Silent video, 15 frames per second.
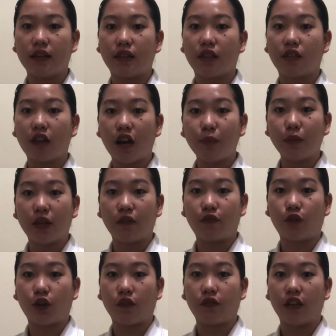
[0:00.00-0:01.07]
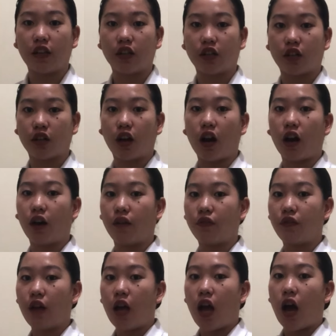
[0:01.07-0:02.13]
the thumb and forefinger
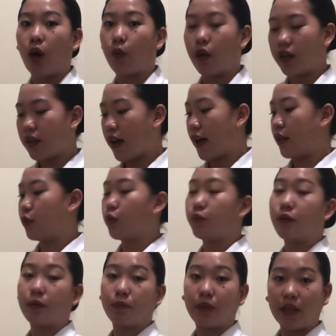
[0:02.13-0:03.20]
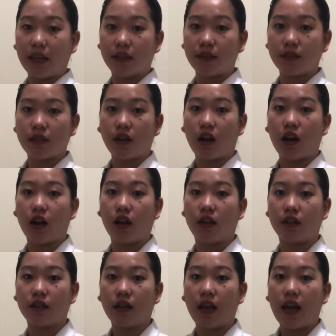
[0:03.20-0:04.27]
of one hand will be placed
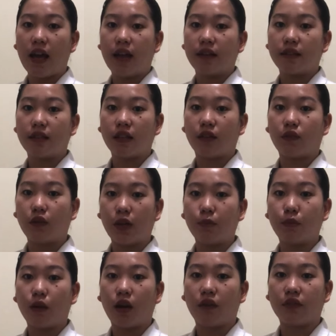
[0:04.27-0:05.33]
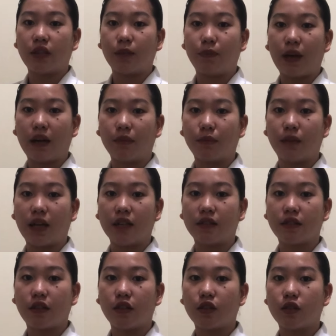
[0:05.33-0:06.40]
on the rim of the bag
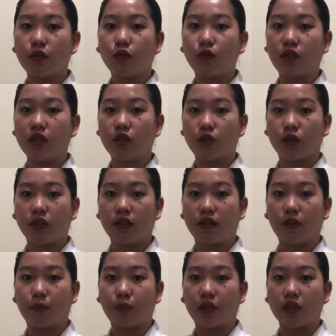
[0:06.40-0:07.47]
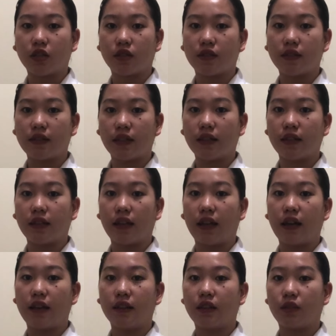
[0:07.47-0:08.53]
mask to ensure that the pressure seal,
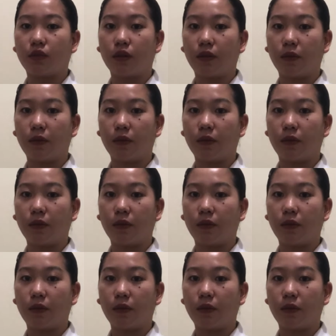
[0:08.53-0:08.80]
and